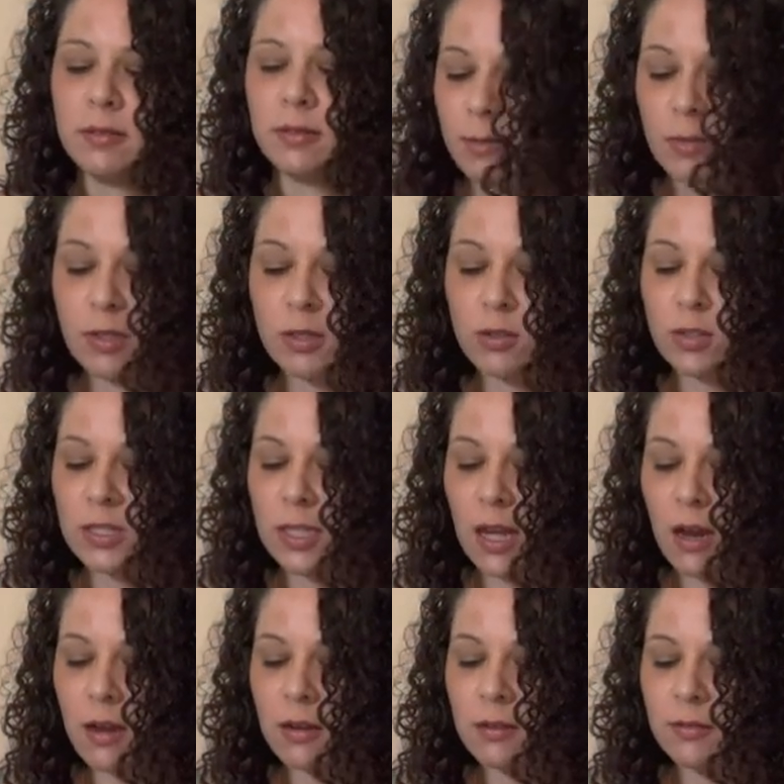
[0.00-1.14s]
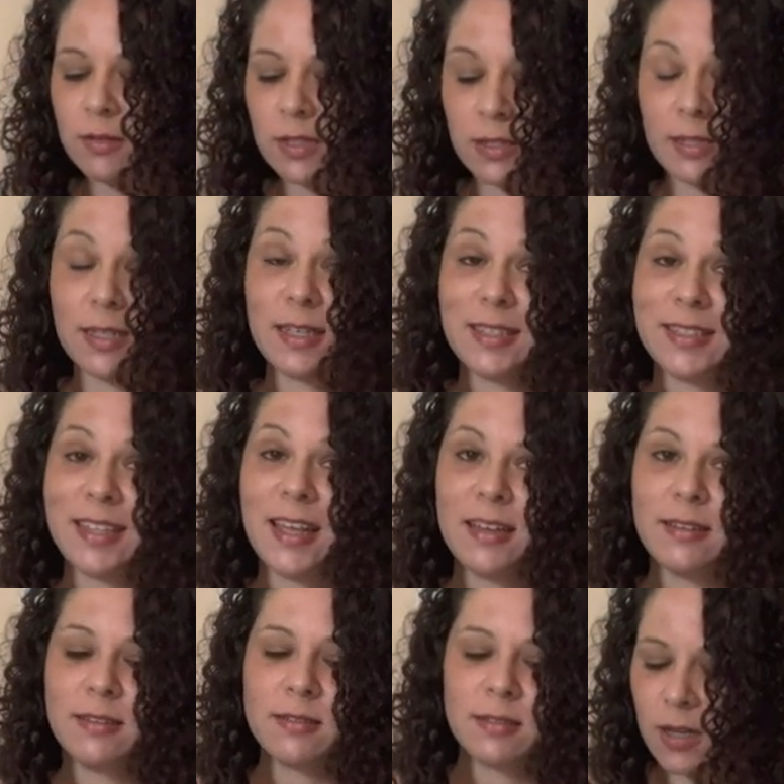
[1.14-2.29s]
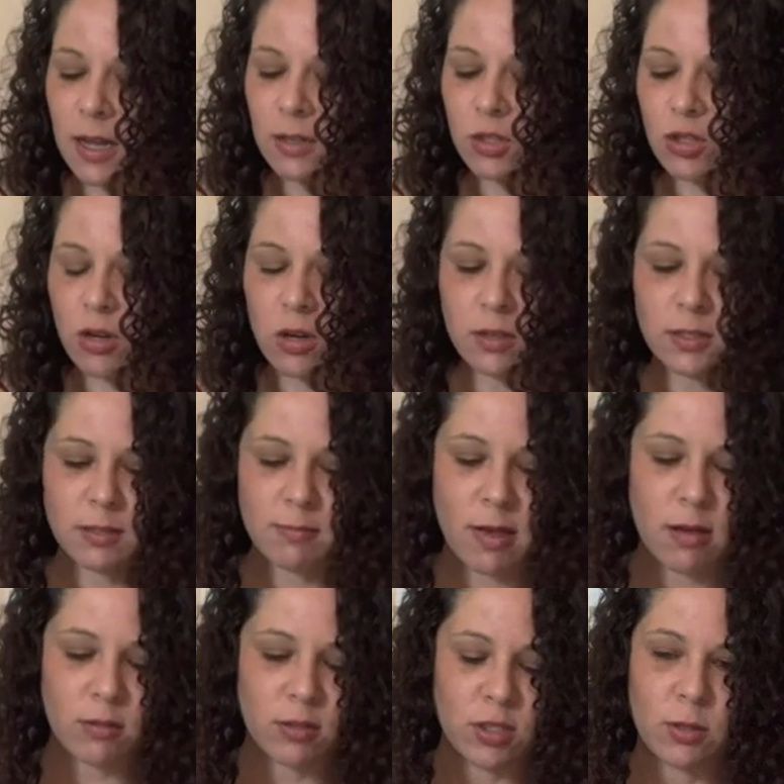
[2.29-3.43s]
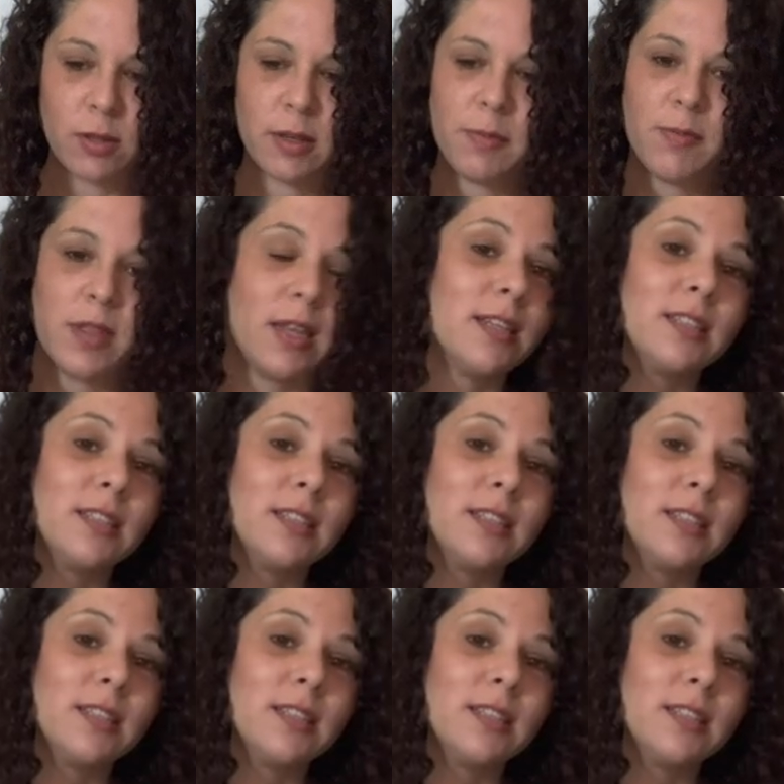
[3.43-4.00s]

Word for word: I'm a little scared because, like I said, got a strong smell to it.